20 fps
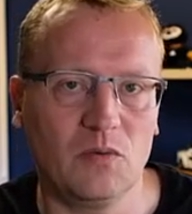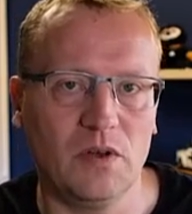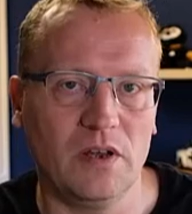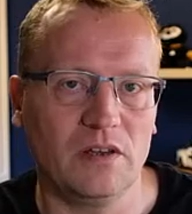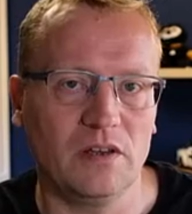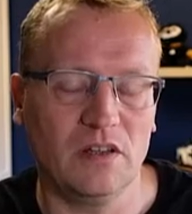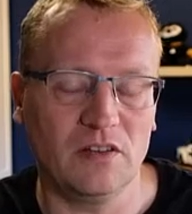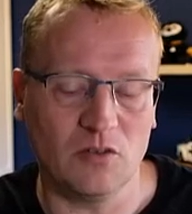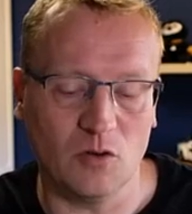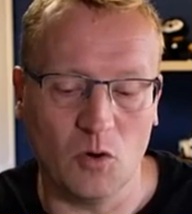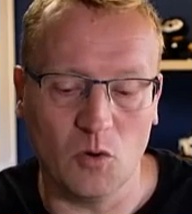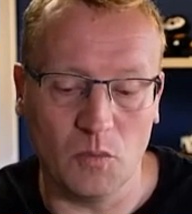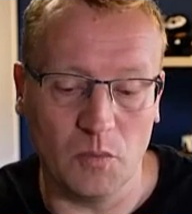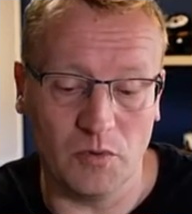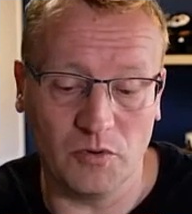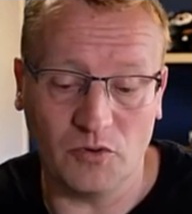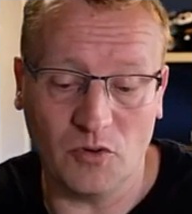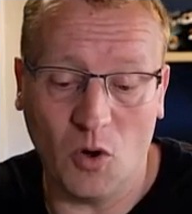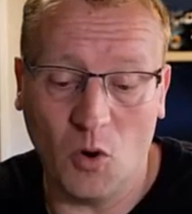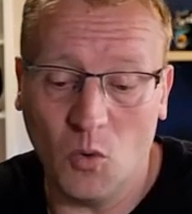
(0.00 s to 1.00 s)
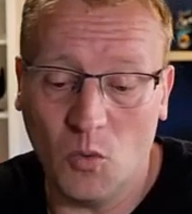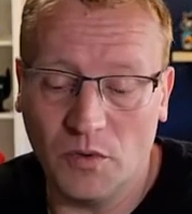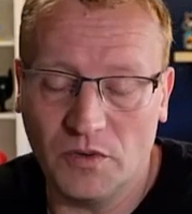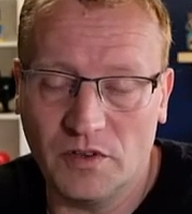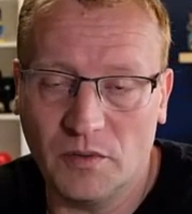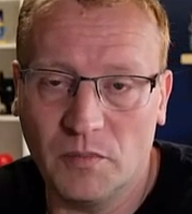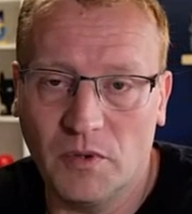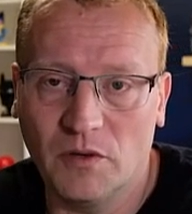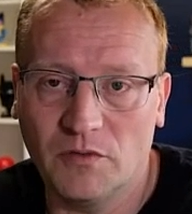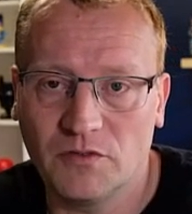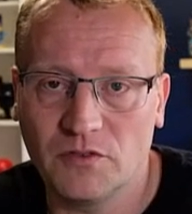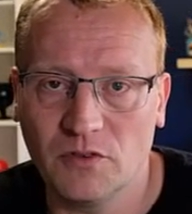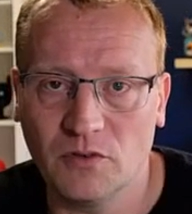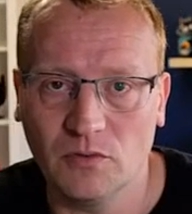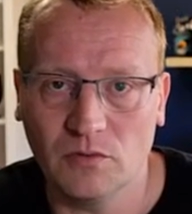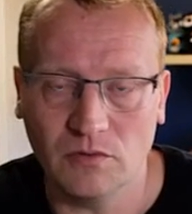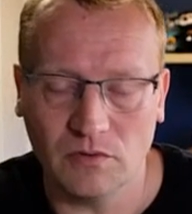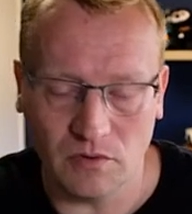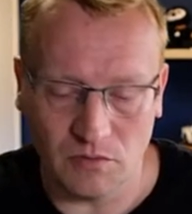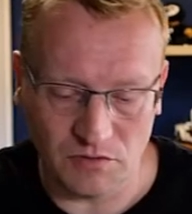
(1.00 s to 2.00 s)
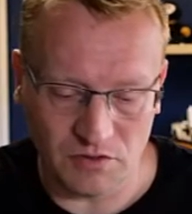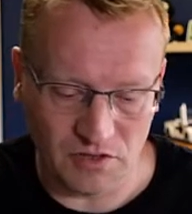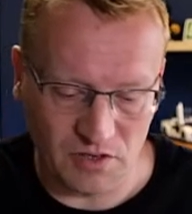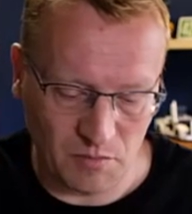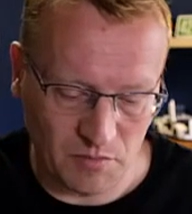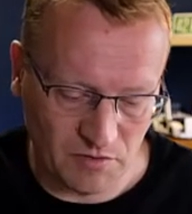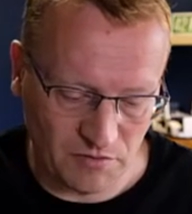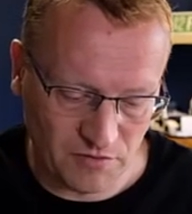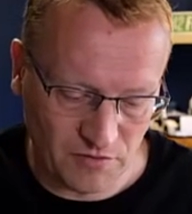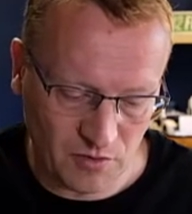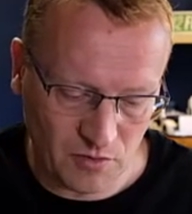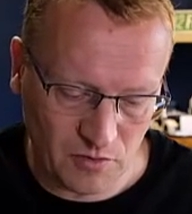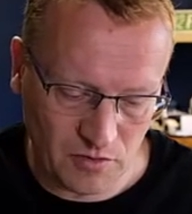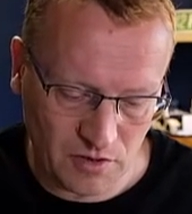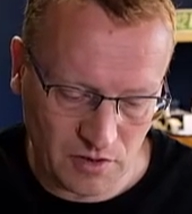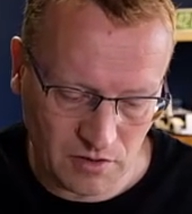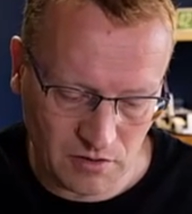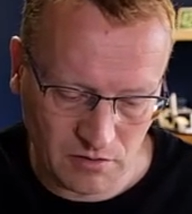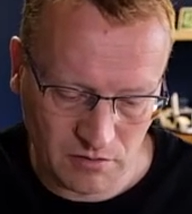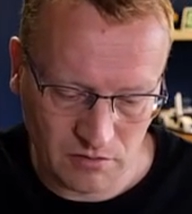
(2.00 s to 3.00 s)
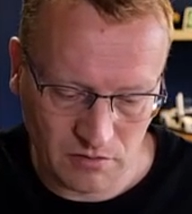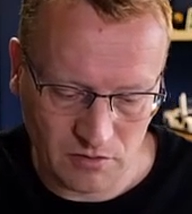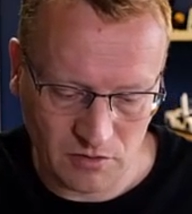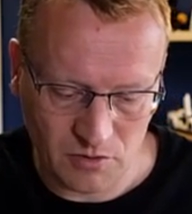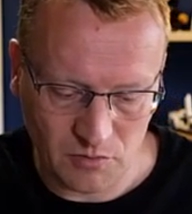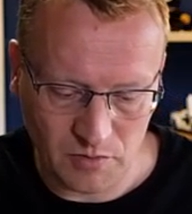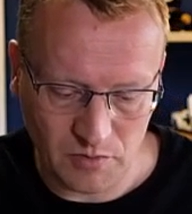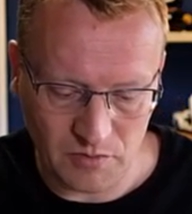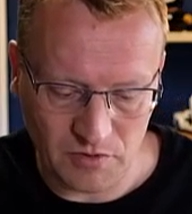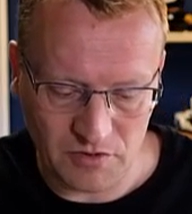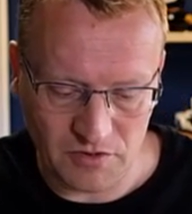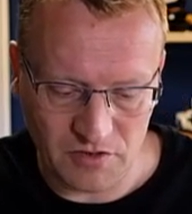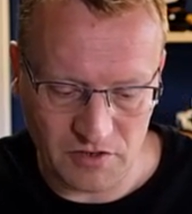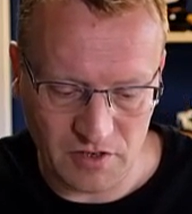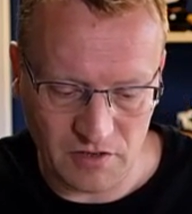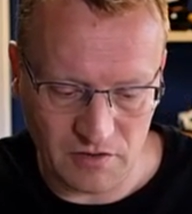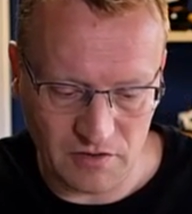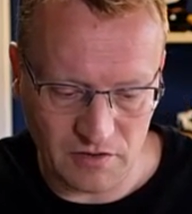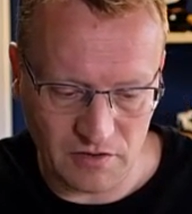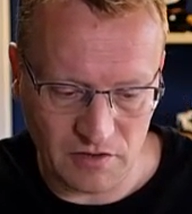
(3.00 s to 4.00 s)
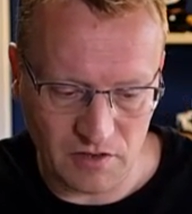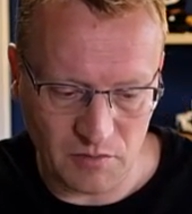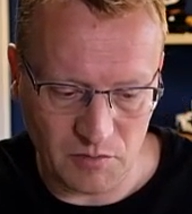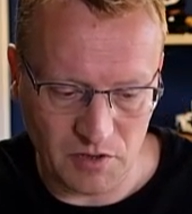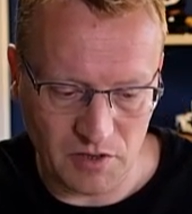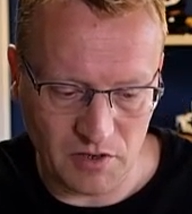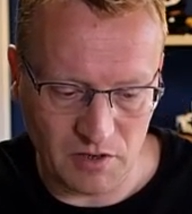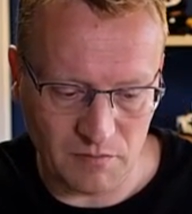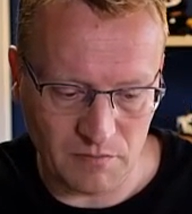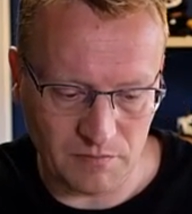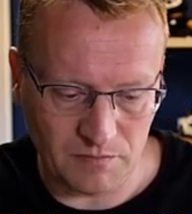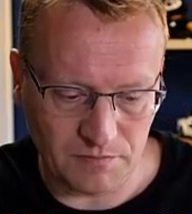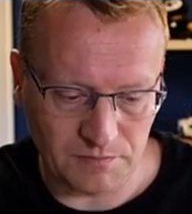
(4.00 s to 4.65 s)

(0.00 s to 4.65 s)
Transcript: It's almost always above 2. I'll just get my phone here. You should be able to see this coming up.